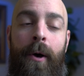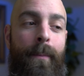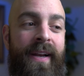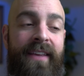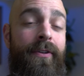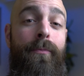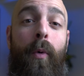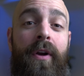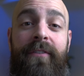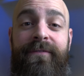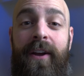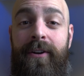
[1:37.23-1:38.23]
But even more
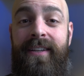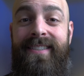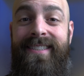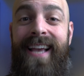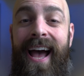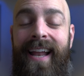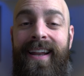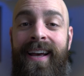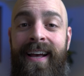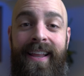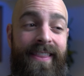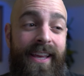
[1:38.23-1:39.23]
nefarious yet,
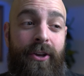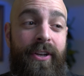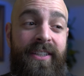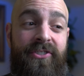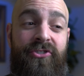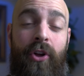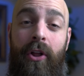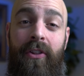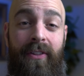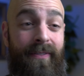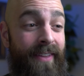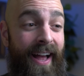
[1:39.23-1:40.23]
they could
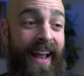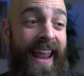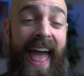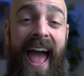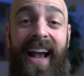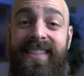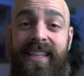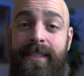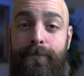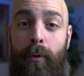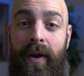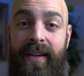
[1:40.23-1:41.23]
install an access
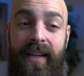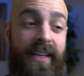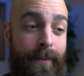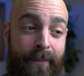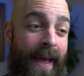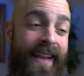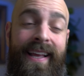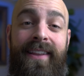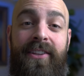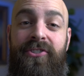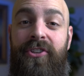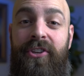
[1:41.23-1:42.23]
point, and depending on
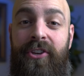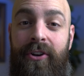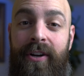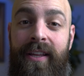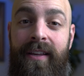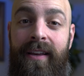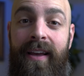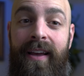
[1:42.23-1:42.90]
the security,